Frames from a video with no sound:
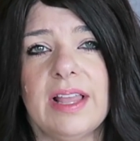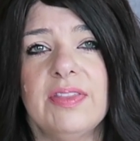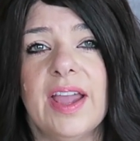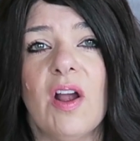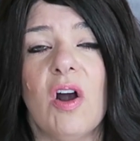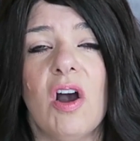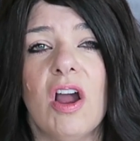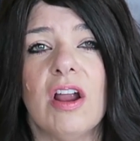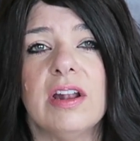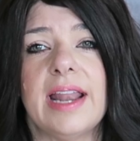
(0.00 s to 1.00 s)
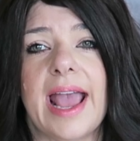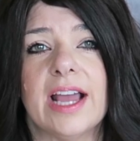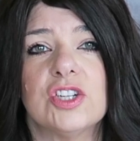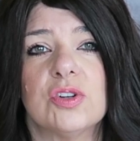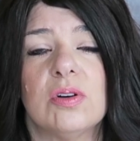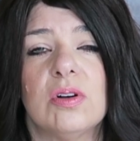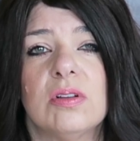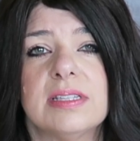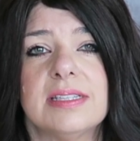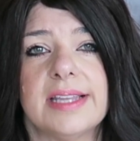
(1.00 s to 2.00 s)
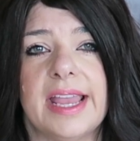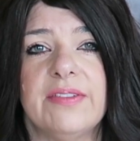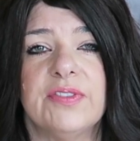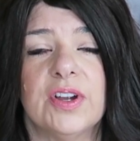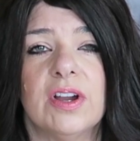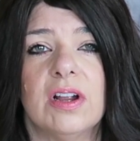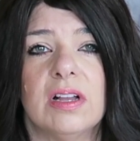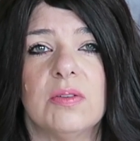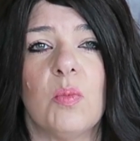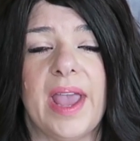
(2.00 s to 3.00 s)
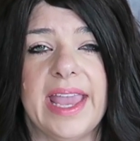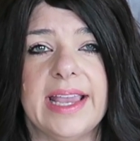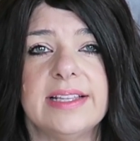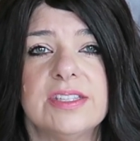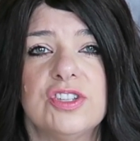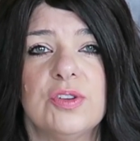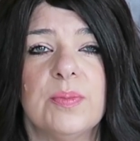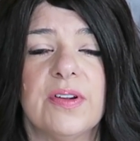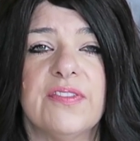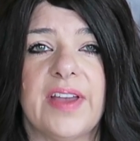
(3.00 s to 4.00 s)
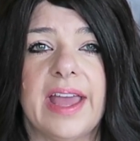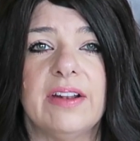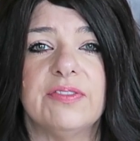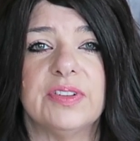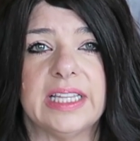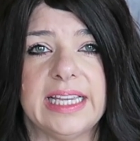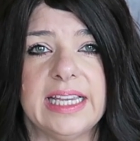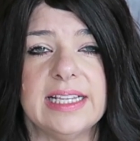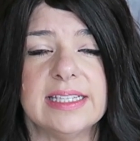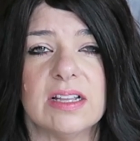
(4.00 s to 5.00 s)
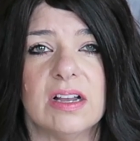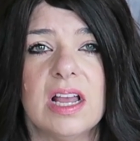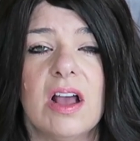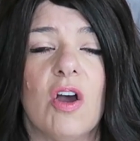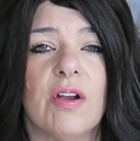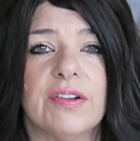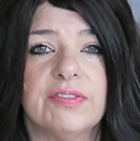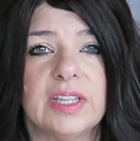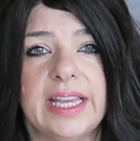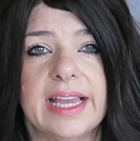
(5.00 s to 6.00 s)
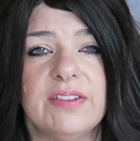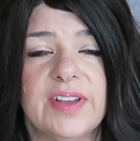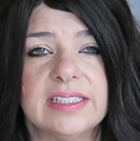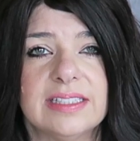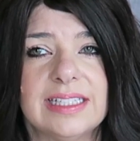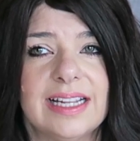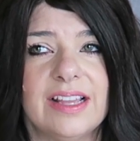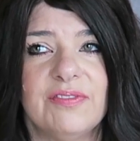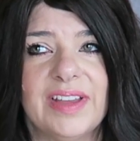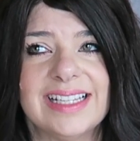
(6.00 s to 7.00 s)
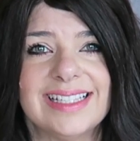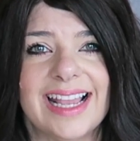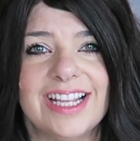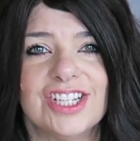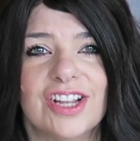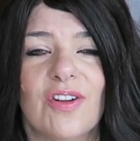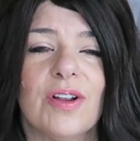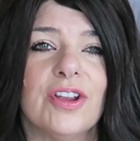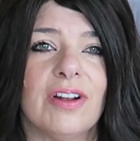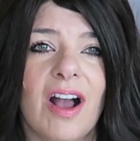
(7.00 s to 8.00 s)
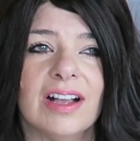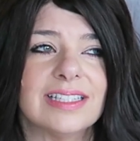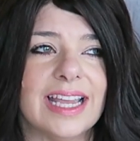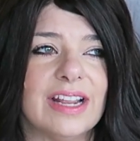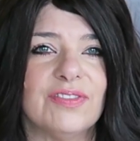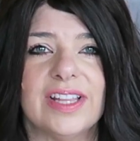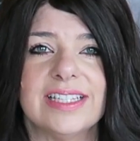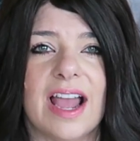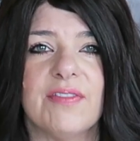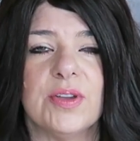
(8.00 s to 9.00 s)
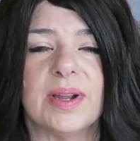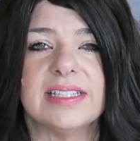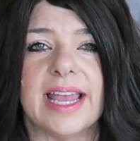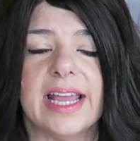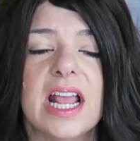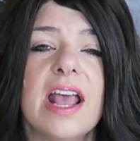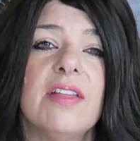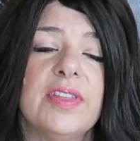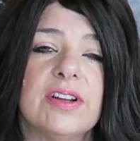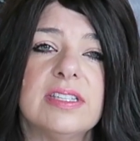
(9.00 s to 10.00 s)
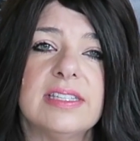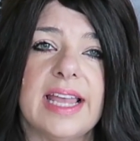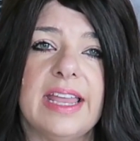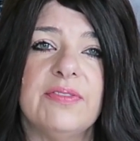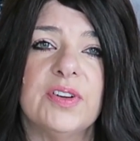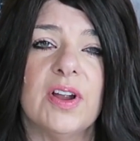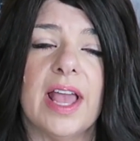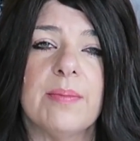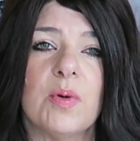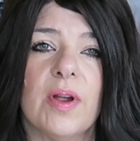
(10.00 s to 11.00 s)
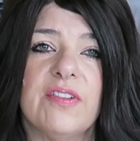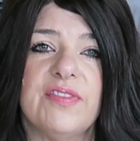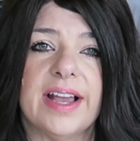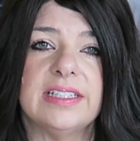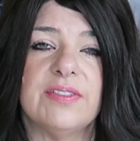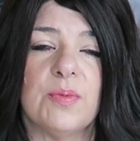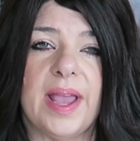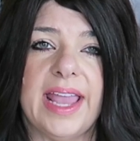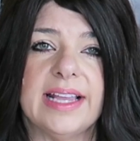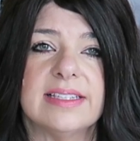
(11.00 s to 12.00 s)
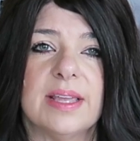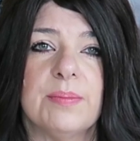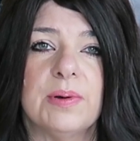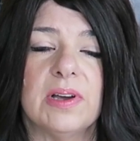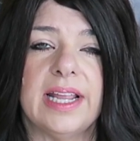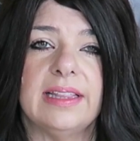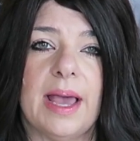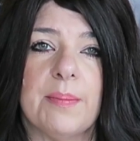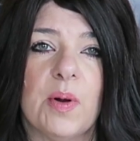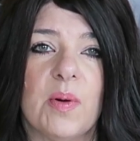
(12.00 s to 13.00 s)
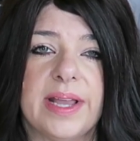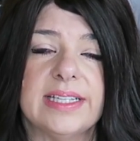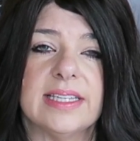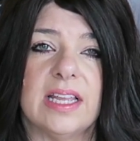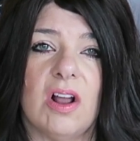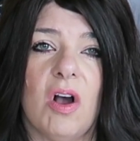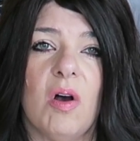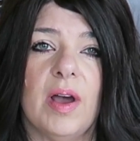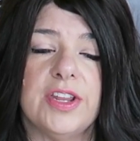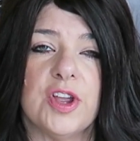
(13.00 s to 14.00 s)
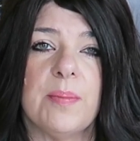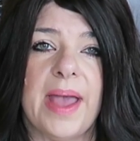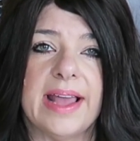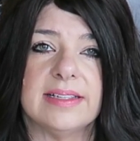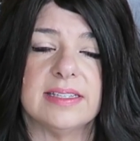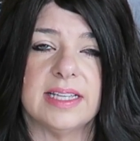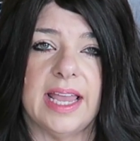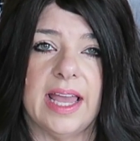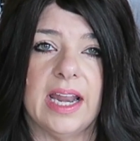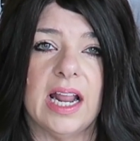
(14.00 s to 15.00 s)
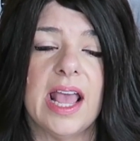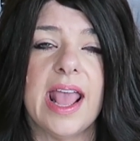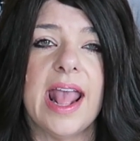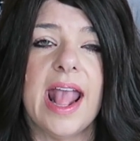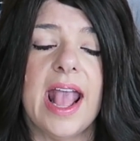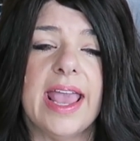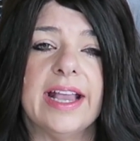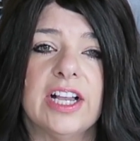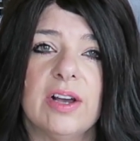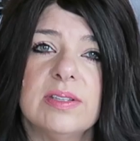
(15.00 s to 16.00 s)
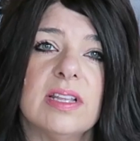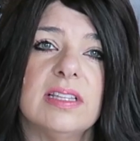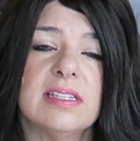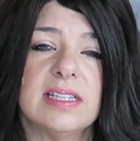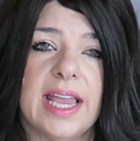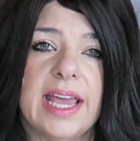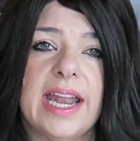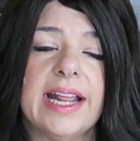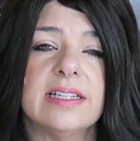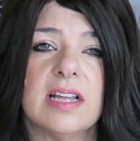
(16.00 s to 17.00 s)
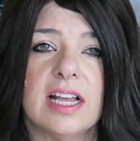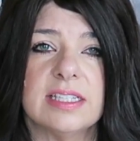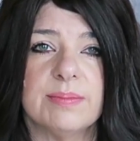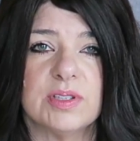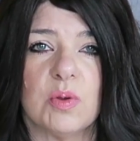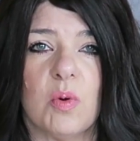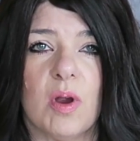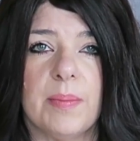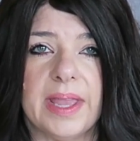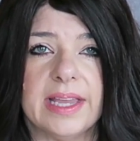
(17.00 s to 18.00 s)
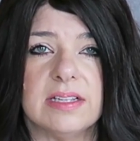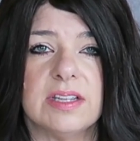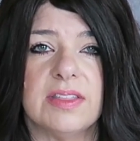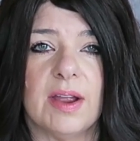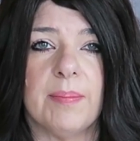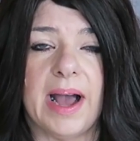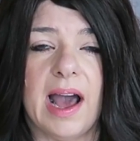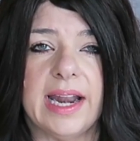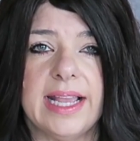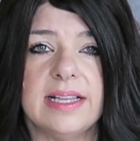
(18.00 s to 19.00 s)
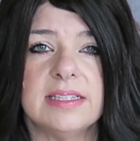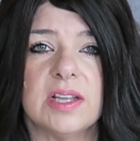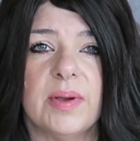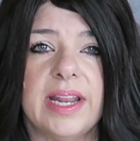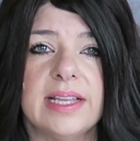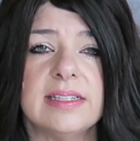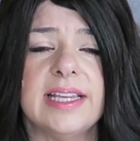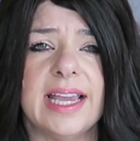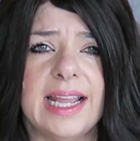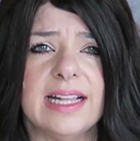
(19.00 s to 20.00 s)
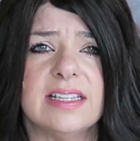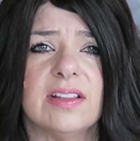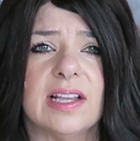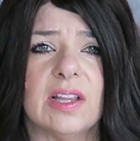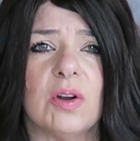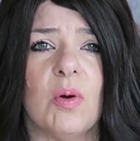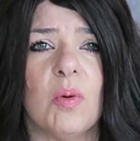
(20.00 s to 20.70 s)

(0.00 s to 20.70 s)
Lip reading: There are natural, safer ways to prevent fleas or a flea infestation, or your dog's getting fleas, however you want to say it. There's safer and more effective ways than putting that poison on your pet's skin. It goes on the skin and it does absorb into their bodies, so it is getting to their little